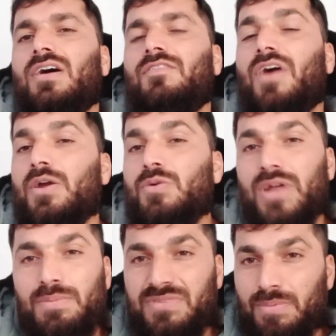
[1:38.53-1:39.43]
5
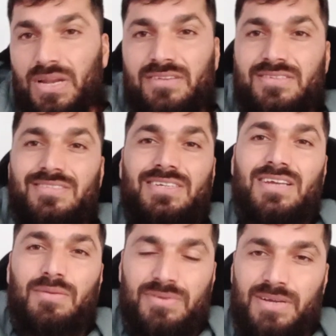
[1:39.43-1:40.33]
types of
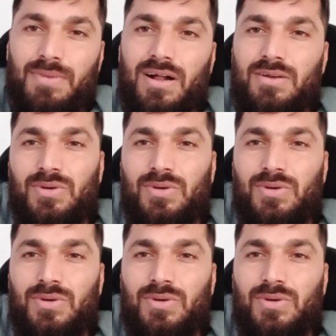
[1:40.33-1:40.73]
elasticity of demand,